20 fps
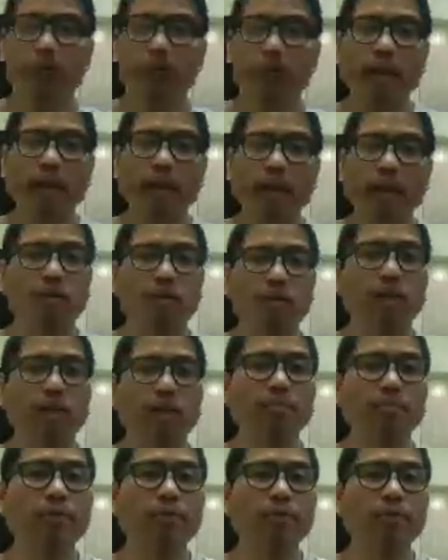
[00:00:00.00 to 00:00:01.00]
So glycerol
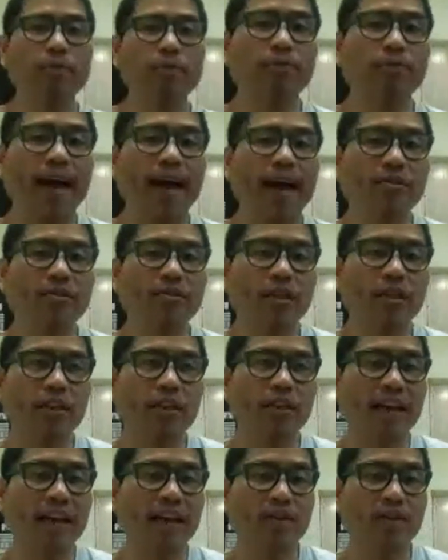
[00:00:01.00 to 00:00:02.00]
can be found
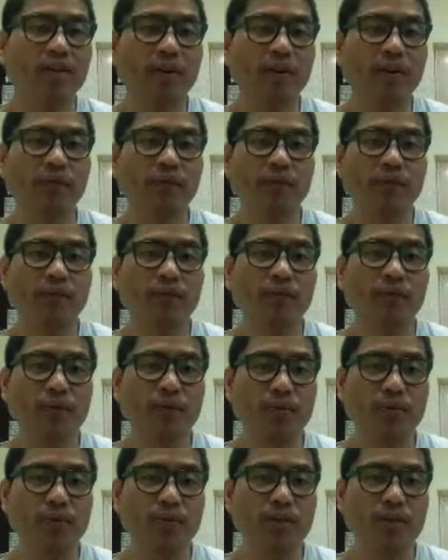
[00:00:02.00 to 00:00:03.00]
in glycerin
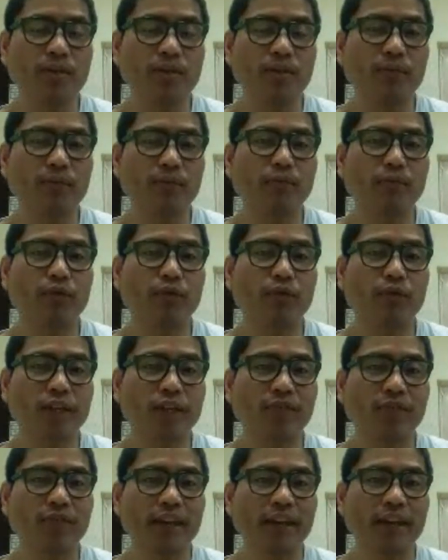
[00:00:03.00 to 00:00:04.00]
food,
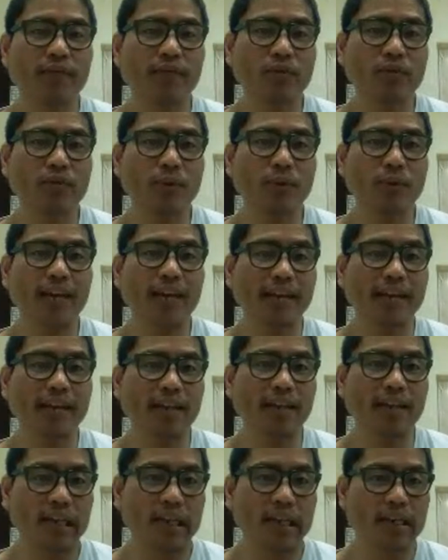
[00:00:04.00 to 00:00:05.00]
fortified foods with
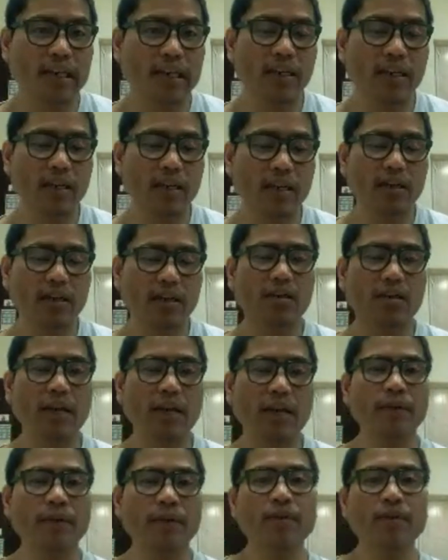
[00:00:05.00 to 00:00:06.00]
glycerin.
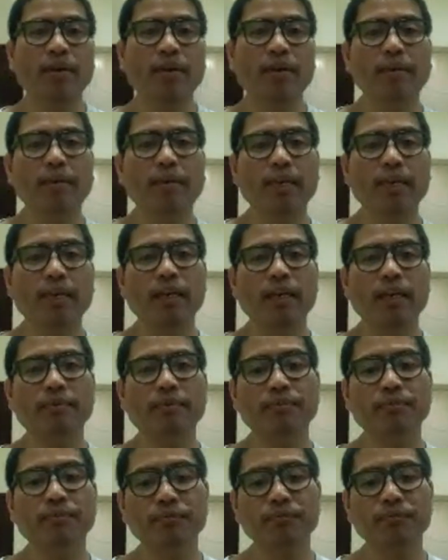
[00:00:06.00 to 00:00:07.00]
Okay,
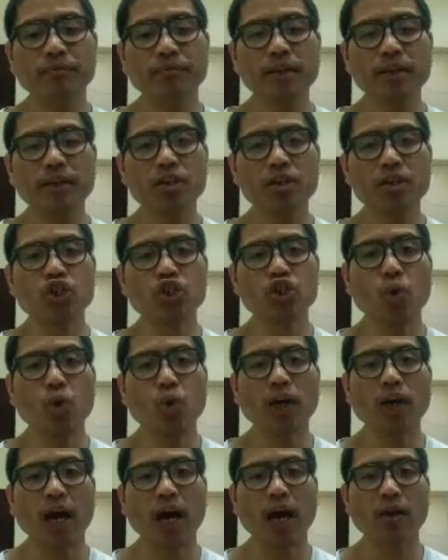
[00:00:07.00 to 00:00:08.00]
meaning
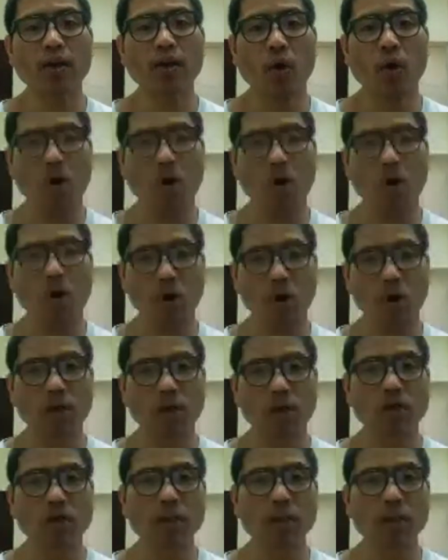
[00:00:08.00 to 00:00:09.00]
sugar alcohol.
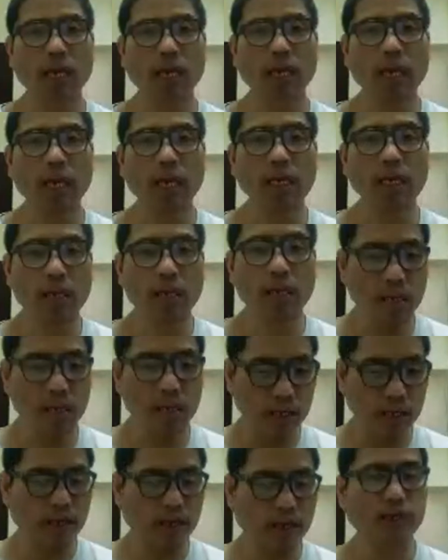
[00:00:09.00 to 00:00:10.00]
Okay,
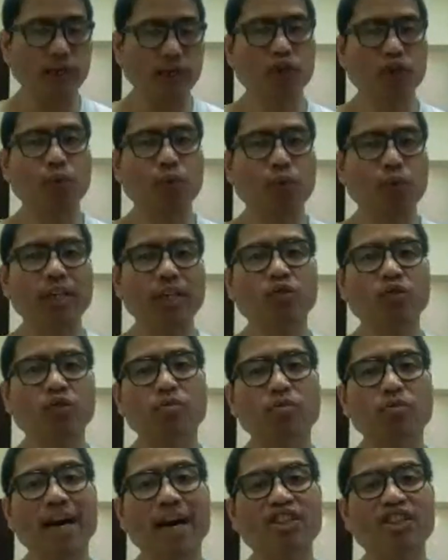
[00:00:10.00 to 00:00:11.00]
if you drink
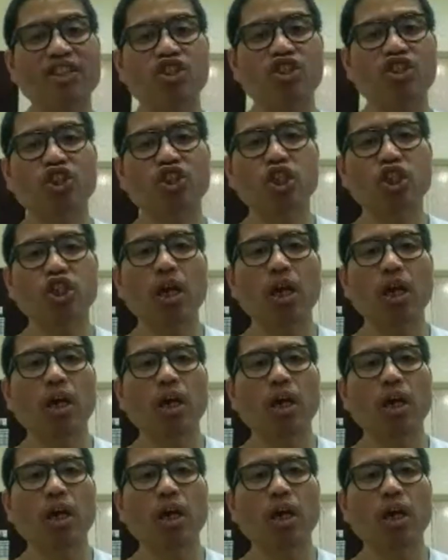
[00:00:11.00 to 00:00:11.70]
too much